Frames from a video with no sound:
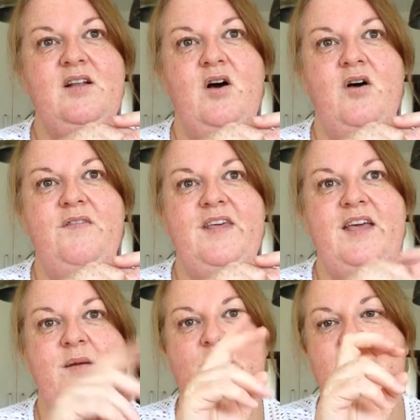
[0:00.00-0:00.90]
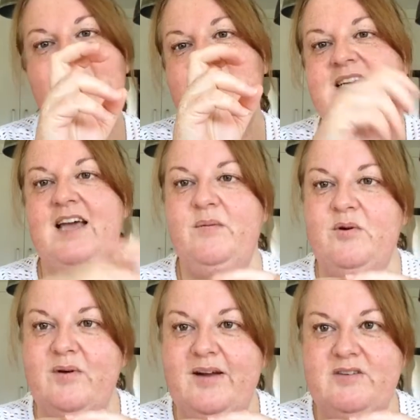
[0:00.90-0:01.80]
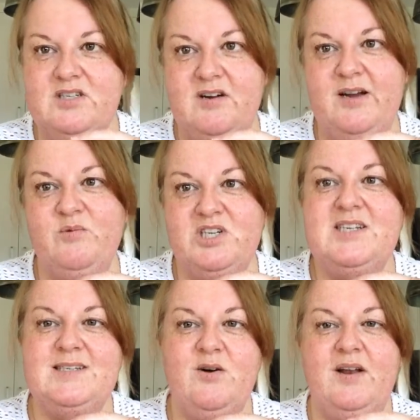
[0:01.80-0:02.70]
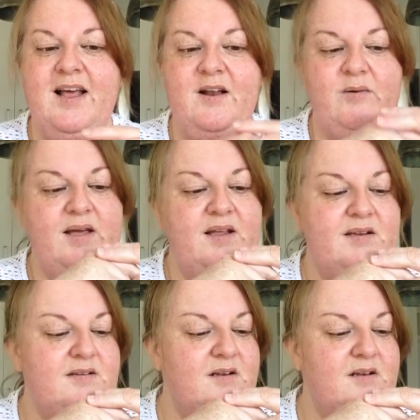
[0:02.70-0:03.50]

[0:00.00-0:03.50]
on the brag table at retreat, which is on Halloween.